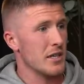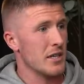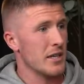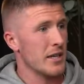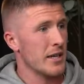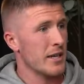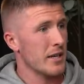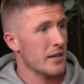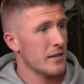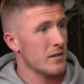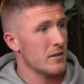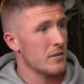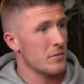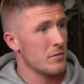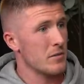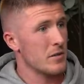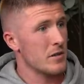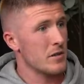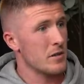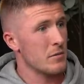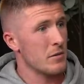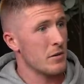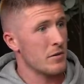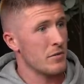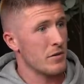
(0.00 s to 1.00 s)
Yeah, like, very good
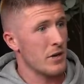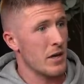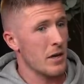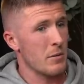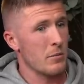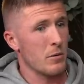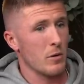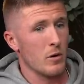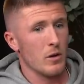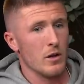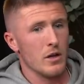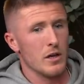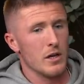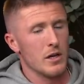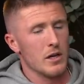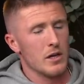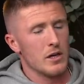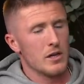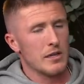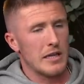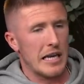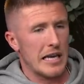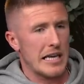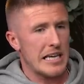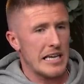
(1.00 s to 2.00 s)
first year. But
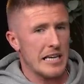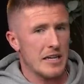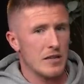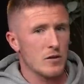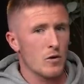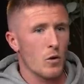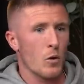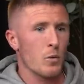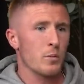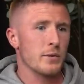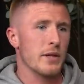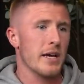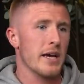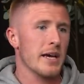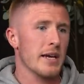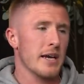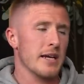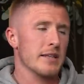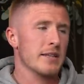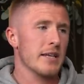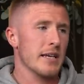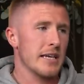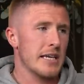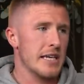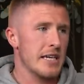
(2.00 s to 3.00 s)
the league up there, like
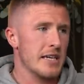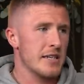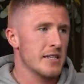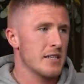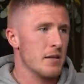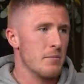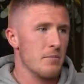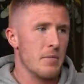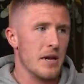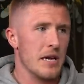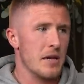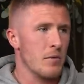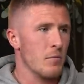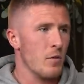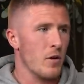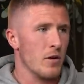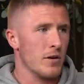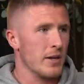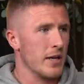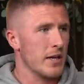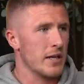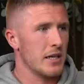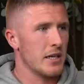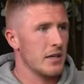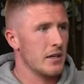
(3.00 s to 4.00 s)
the league's the main one.
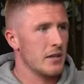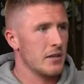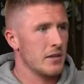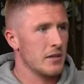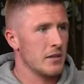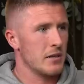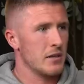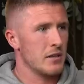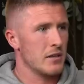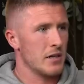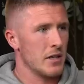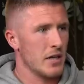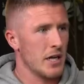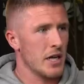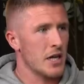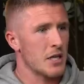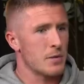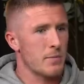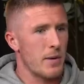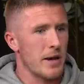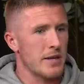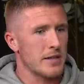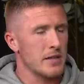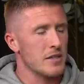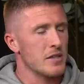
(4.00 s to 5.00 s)
Like yeah. You get
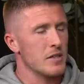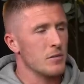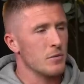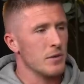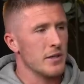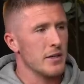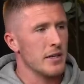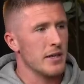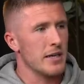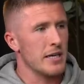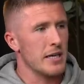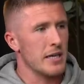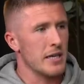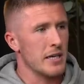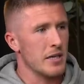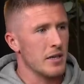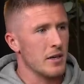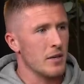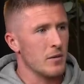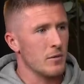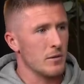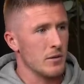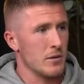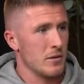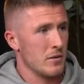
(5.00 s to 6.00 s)
expected to win the league, you
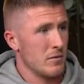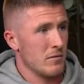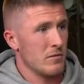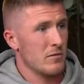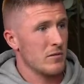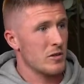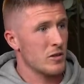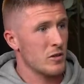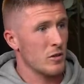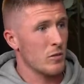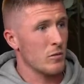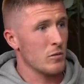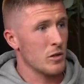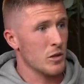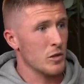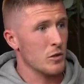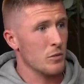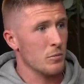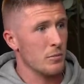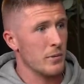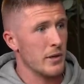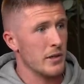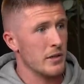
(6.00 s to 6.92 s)
know, and so you should be.